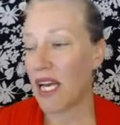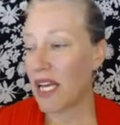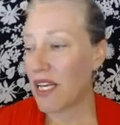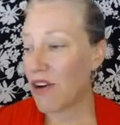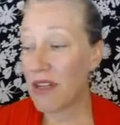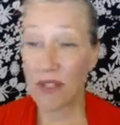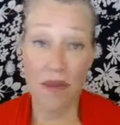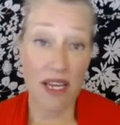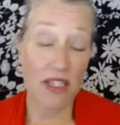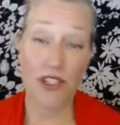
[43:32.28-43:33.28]
You're also
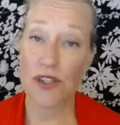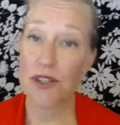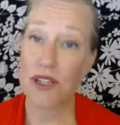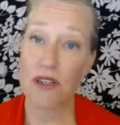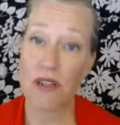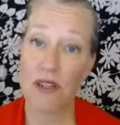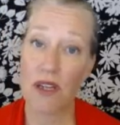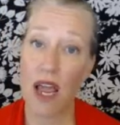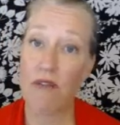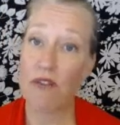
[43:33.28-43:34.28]
making sure that
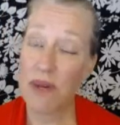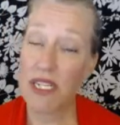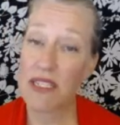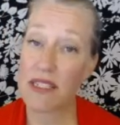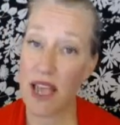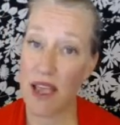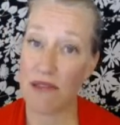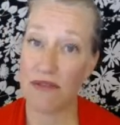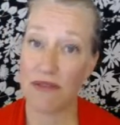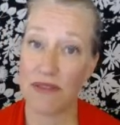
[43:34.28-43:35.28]
everybody's
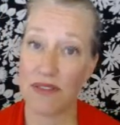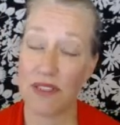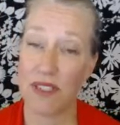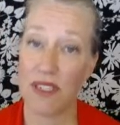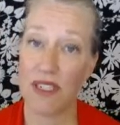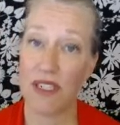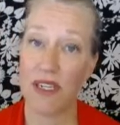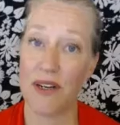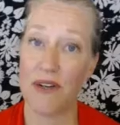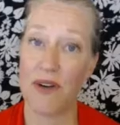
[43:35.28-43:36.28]
safe.
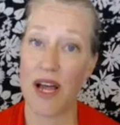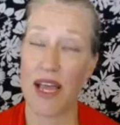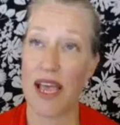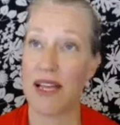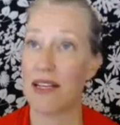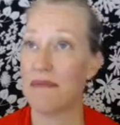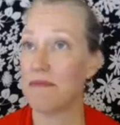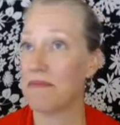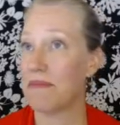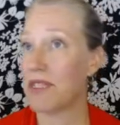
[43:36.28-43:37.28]
I had
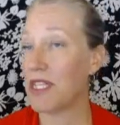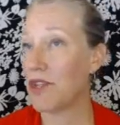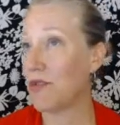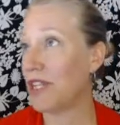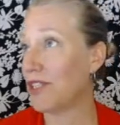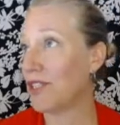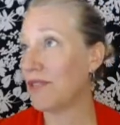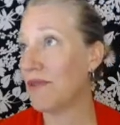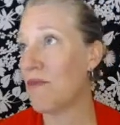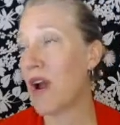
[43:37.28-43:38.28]
a
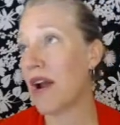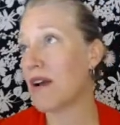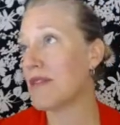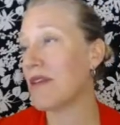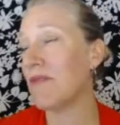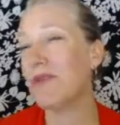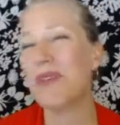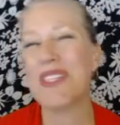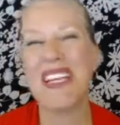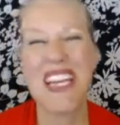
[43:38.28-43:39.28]
situation where someone
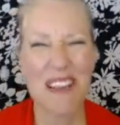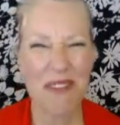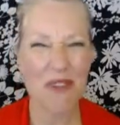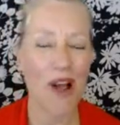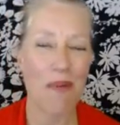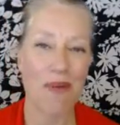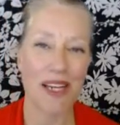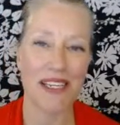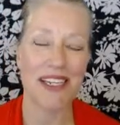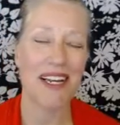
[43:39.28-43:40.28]
was
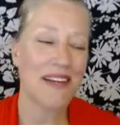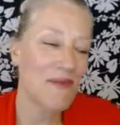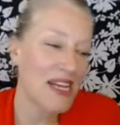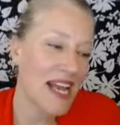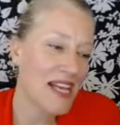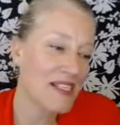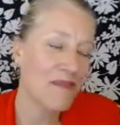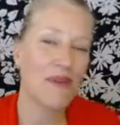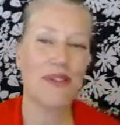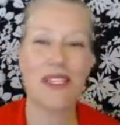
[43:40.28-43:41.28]
eavesdropping and I went and asked the
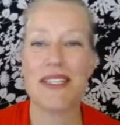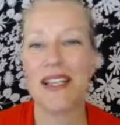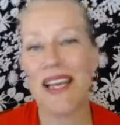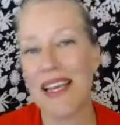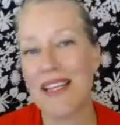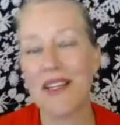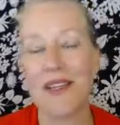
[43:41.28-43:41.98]
person, I said, hey,